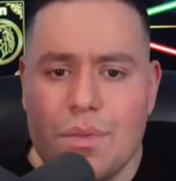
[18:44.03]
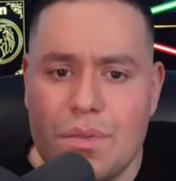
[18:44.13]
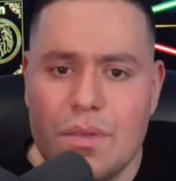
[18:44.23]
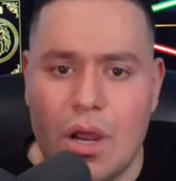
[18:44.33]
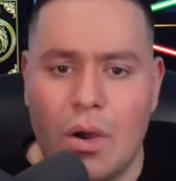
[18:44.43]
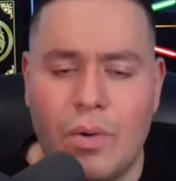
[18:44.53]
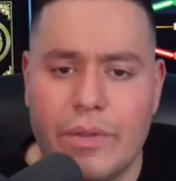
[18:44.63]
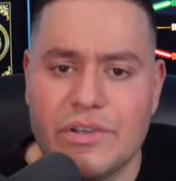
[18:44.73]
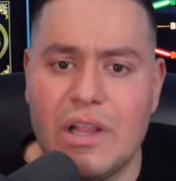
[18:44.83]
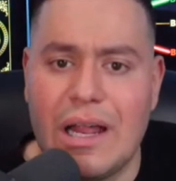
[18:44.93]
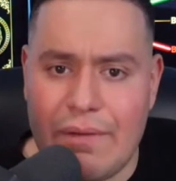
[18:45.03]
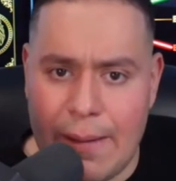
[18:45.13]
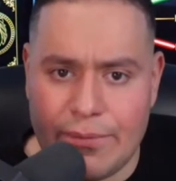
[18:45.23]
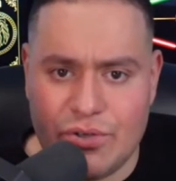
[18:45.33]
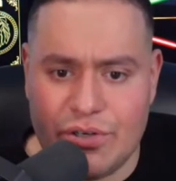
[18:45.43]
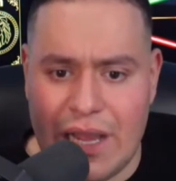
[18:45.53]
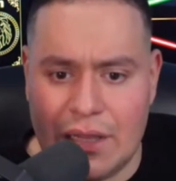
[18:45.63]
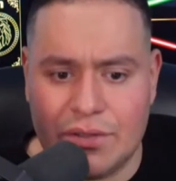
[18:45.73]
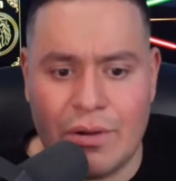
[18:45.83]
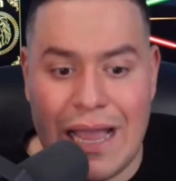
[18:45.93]
you know, there's a lot of opportunity
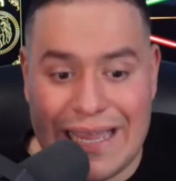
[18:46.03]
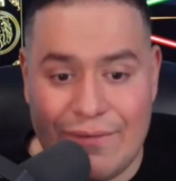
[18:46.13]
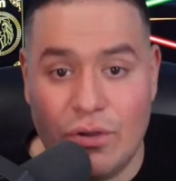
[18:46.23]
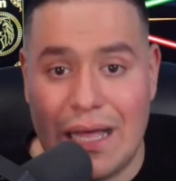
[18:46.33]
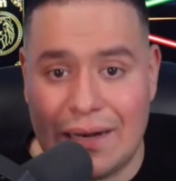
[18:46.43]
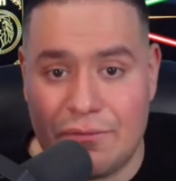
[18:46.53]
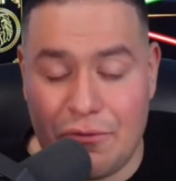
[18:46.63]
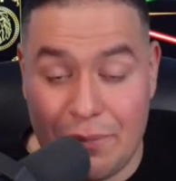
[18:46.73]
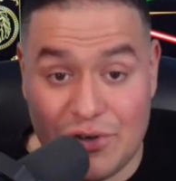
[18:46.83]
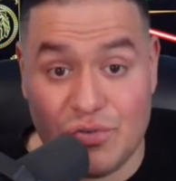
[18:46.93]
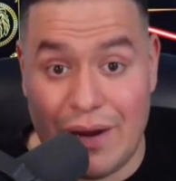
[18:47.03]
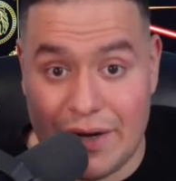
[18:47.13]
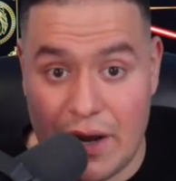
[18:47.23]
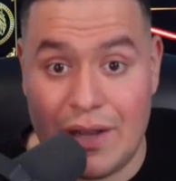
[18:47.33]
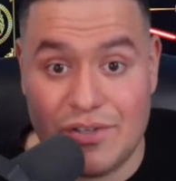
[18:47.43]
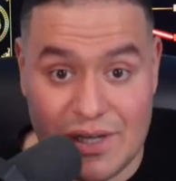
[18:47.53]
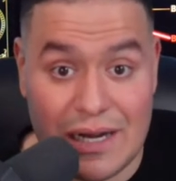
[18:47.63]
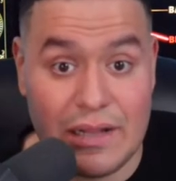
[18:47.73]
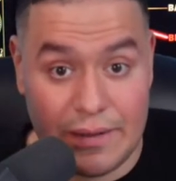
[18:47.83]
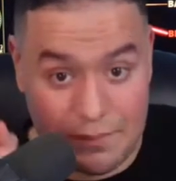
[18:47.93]
out there. I gave you a lot of information right now. I just
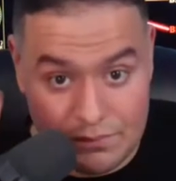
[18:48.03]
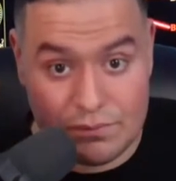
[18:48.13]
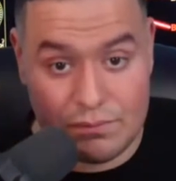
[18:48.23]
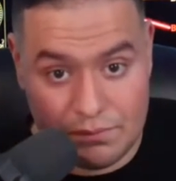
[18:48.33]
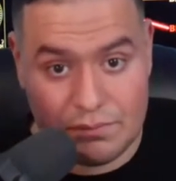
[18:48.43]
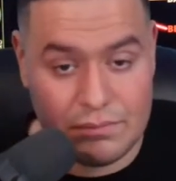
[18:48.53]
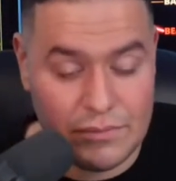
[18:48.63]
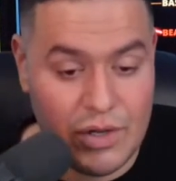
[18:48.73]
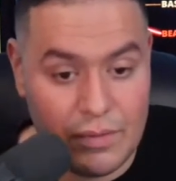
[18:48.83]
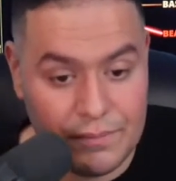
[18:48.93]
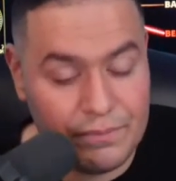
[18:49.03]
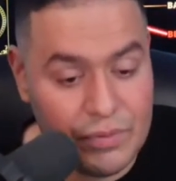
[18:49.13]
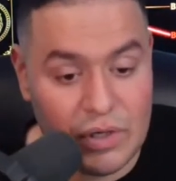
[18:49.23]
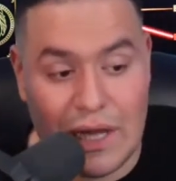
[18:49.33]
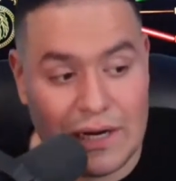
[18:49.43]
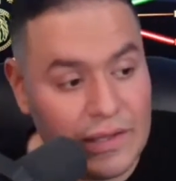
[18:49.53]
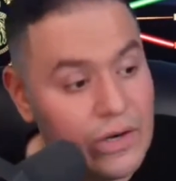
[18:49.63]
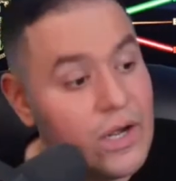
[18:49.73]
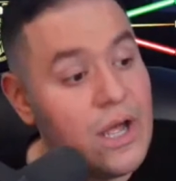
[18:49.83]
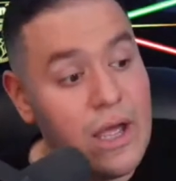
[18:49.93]
kind of like, you know, put a lot in there.
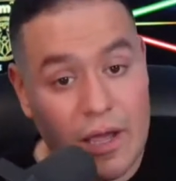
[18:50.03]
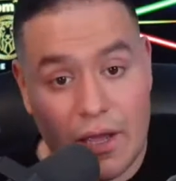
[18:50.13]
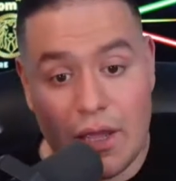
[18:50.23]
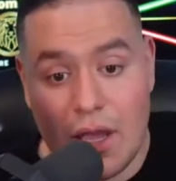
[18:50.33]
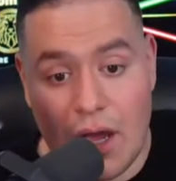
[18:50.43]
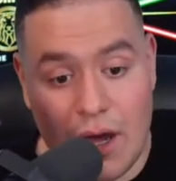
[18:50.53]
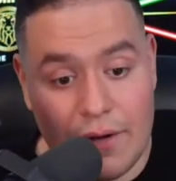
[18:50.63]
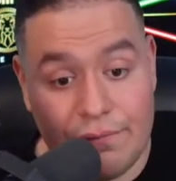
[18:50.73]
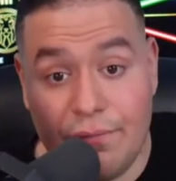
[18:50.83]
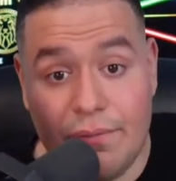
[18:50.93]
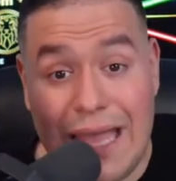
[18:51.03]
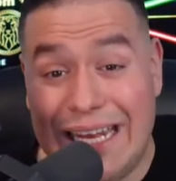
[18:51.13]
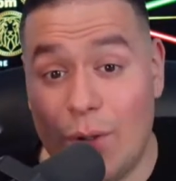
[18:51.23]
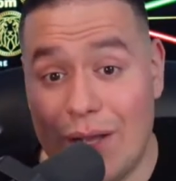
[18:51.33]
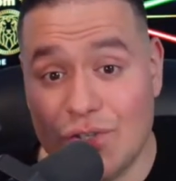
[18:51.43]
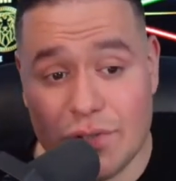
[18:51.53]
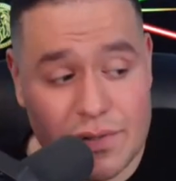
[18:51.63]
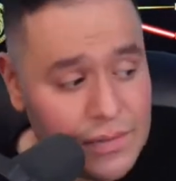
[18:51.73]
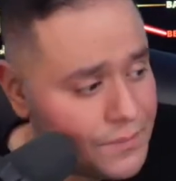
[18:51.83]
Uh, any questions?